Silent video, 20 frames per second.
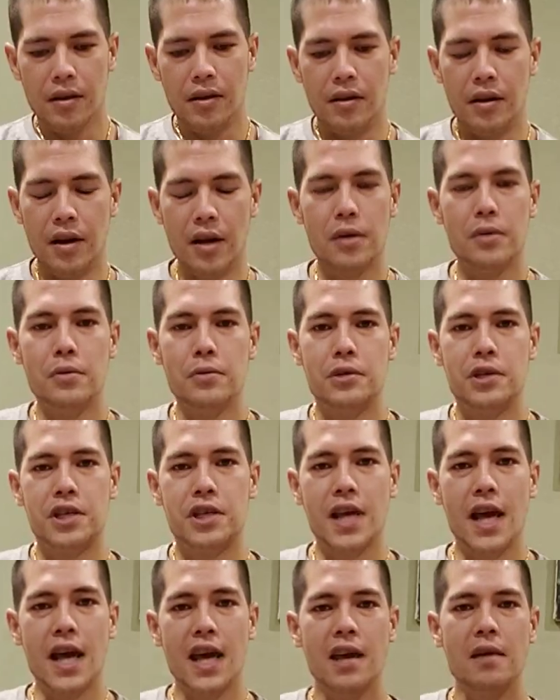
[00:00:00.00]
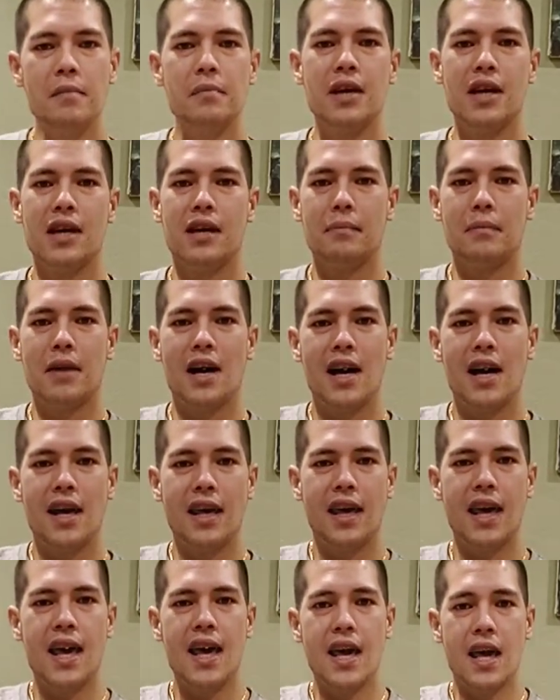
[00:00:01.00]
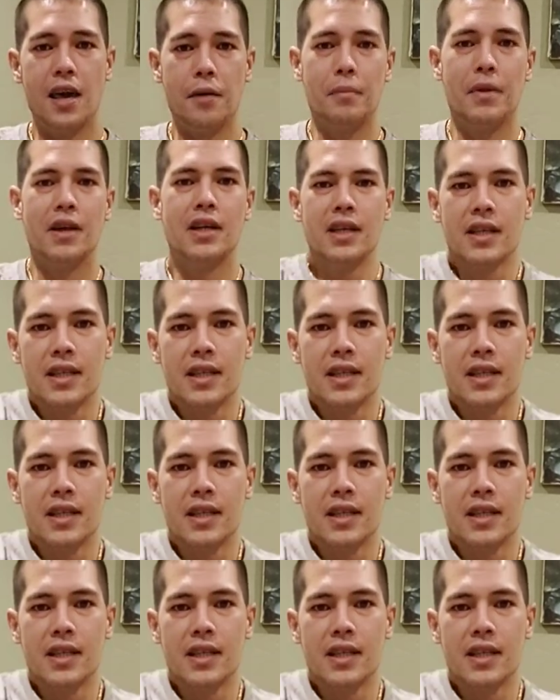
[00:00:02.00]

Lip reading: no shame in my game,